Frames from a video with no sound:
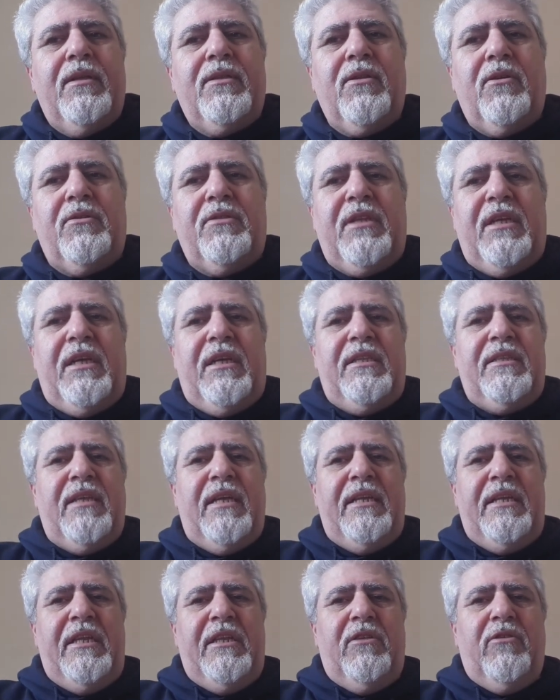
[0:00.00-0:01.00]
So
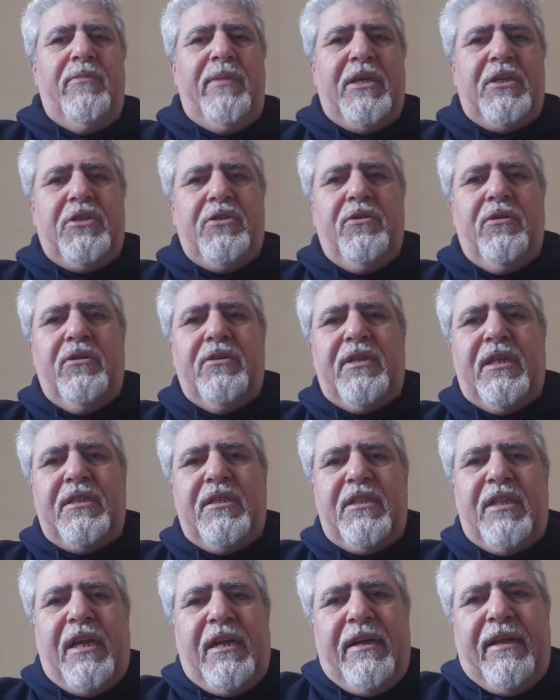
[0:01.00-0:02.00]
they need to make sure that
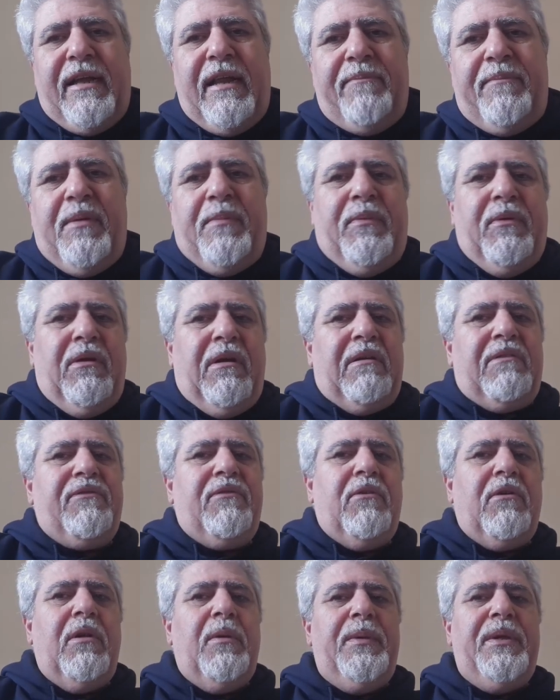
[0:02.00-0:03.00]
the technical people are
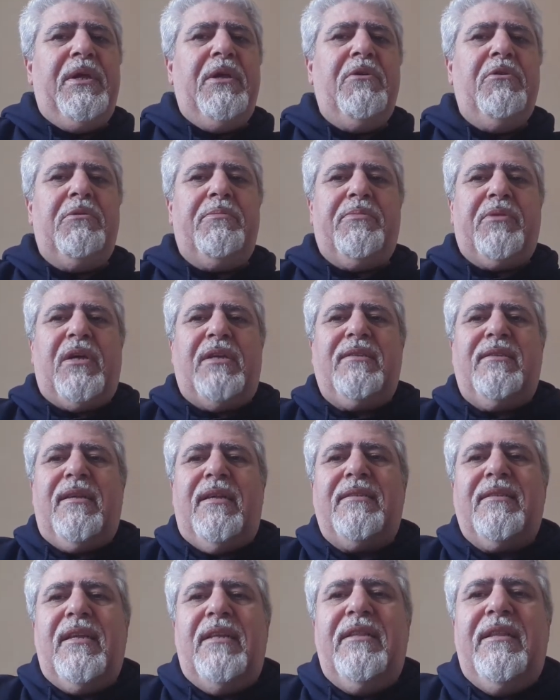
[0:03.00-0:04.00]
following a good
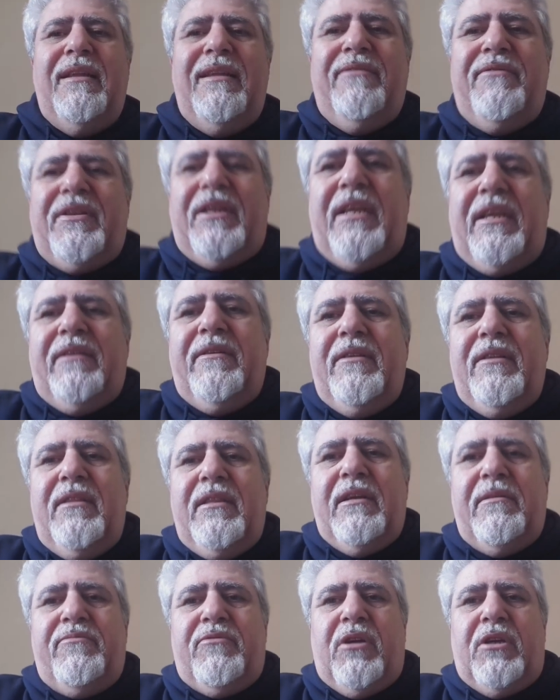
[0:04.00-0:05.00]
process and delivering
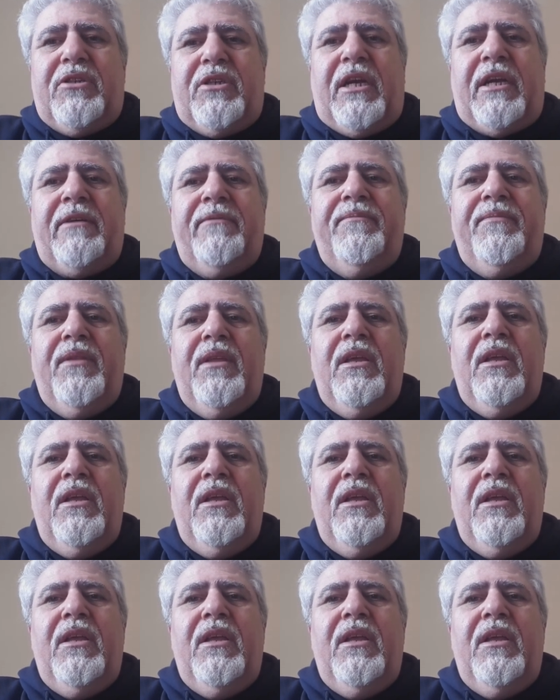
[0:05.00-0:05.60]
their project.